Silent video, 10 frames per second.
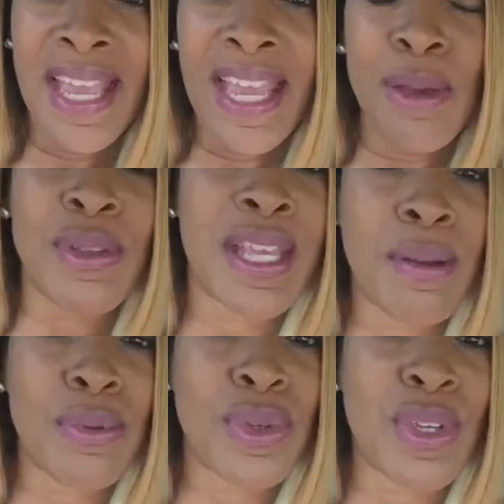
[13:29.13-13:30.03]
he was
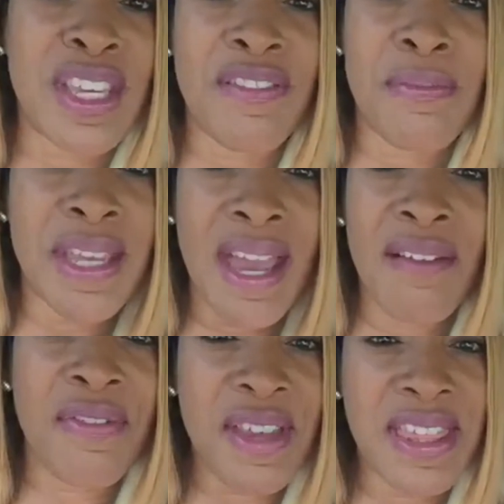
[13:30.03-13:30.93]
able to give me
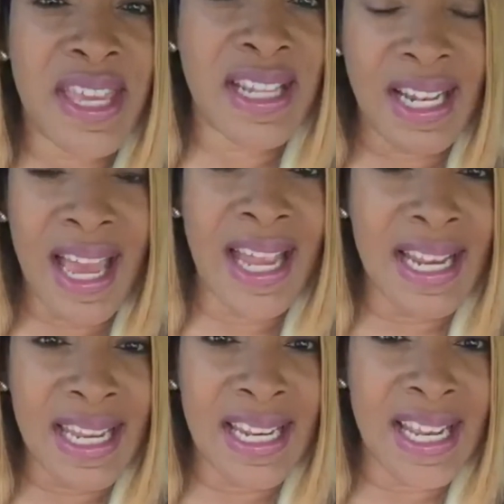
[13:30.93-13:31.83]
everything that I
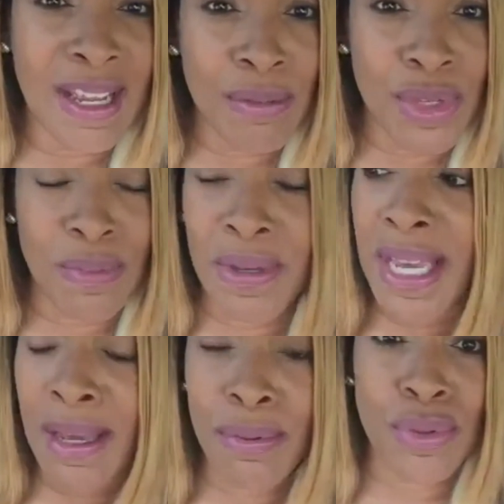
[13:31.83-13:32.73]
needed him to
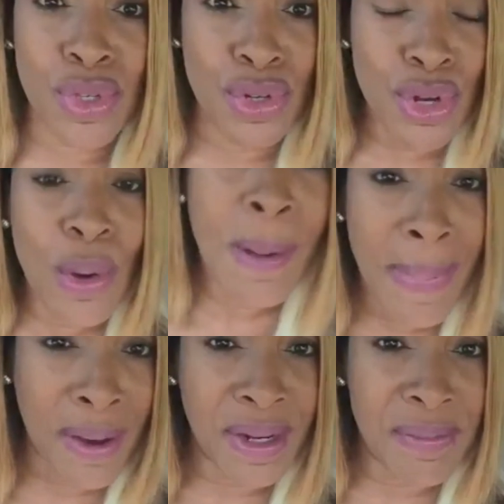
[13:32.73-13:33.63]
be able to know
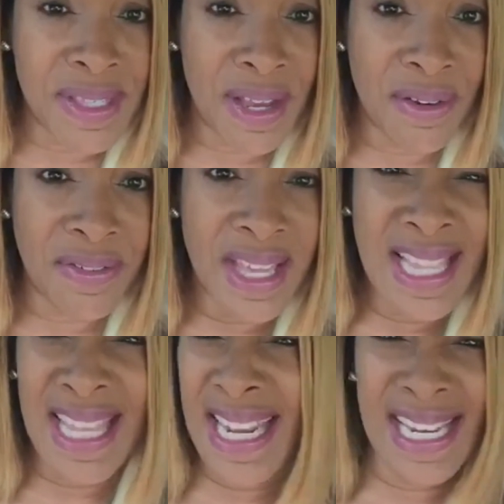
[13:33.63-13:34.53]
about himself
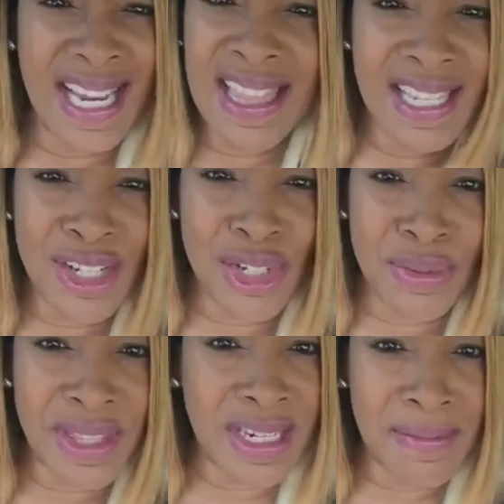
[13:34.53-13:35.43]
that had nothing to do
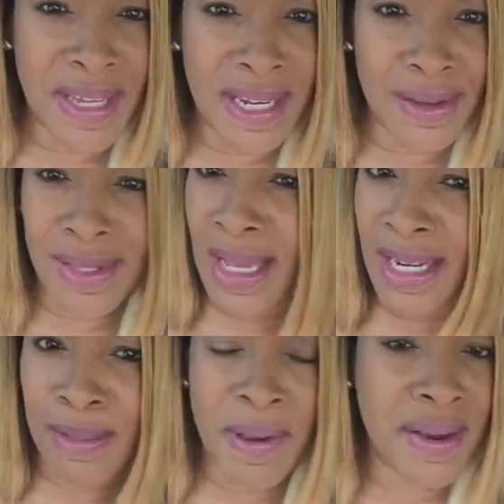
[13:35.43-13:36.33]
with anybody else. Not
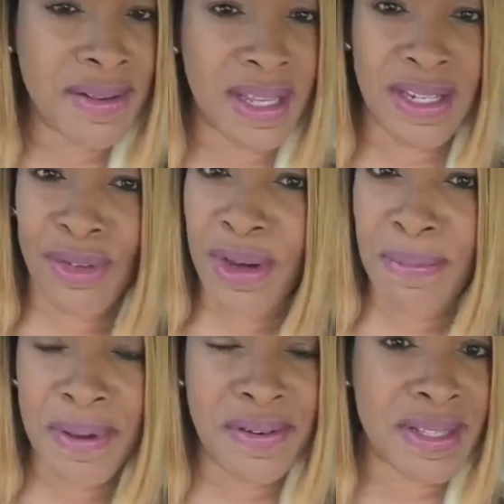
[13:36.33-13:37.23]
his parents, not his
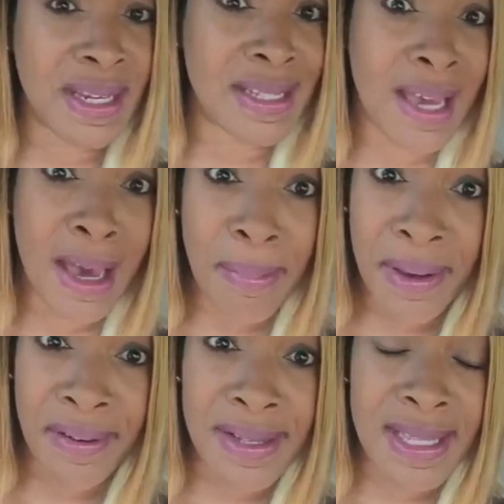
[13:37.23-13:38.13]
grandparents, not his
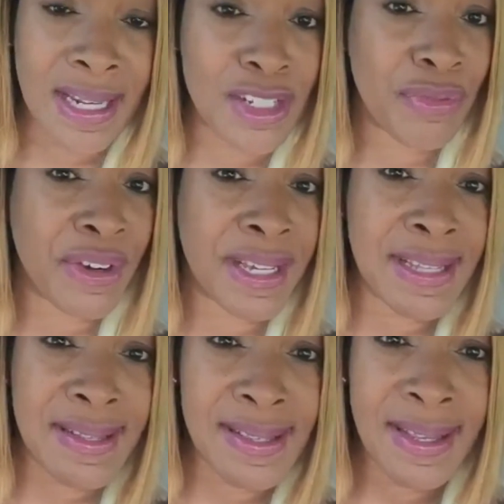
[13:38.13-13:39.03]
godparents, not his
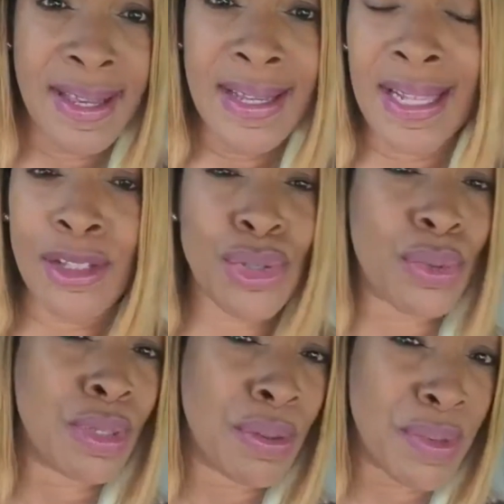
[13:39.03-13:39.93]
friends, not the
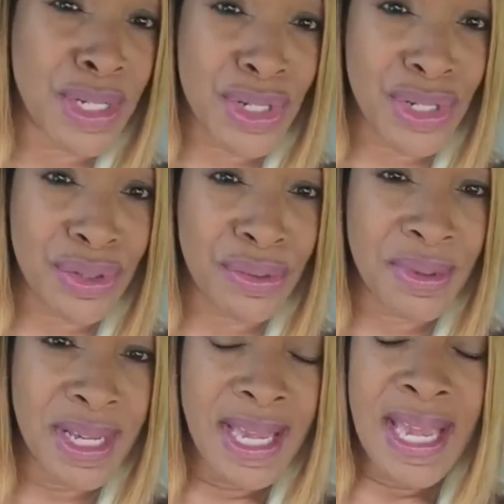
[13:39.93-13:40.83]
school he went to.
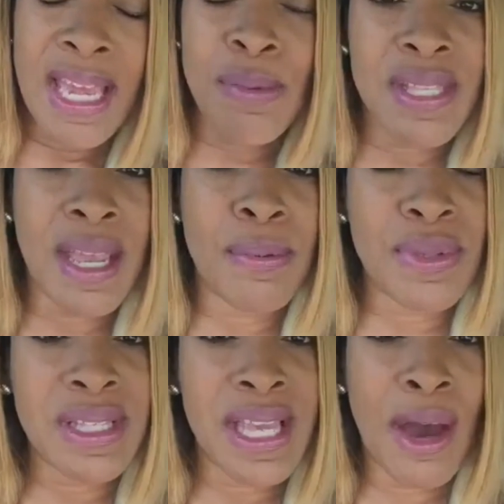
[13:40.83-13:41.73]
He was able
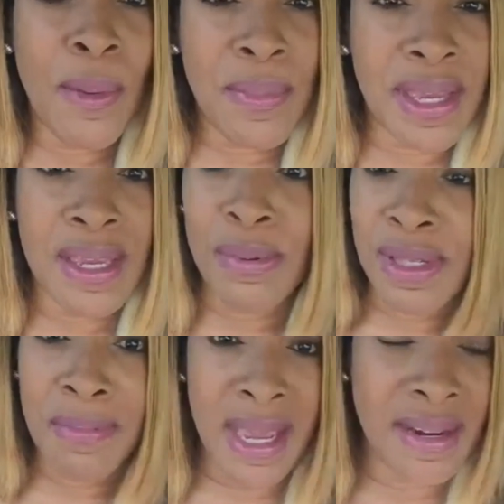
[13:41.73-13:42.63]
to tell me he was
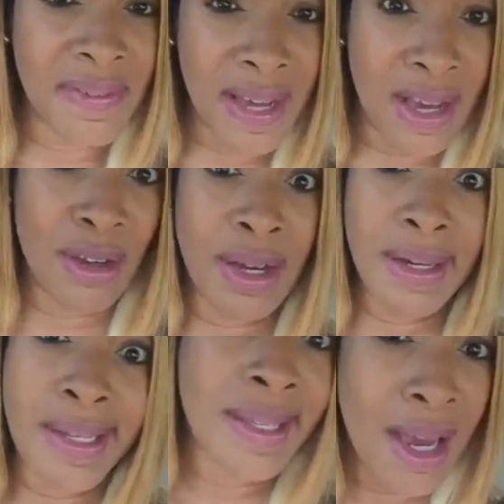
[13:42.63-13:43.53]
a man of God,
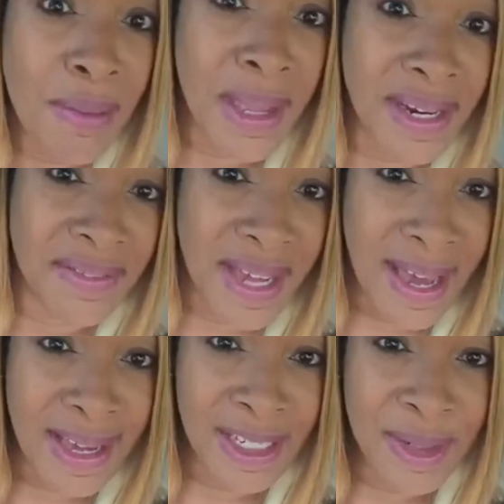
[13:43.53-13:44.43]
a young man of
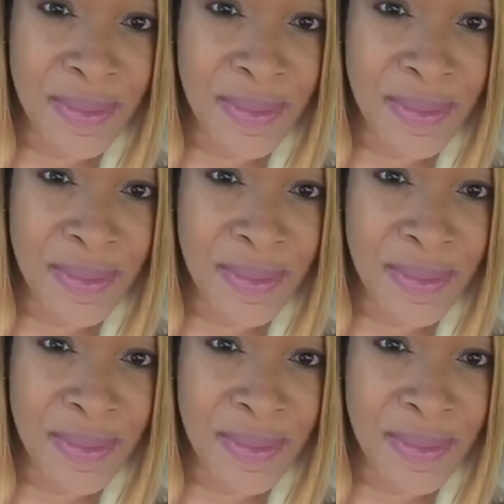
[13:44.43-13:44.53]
God,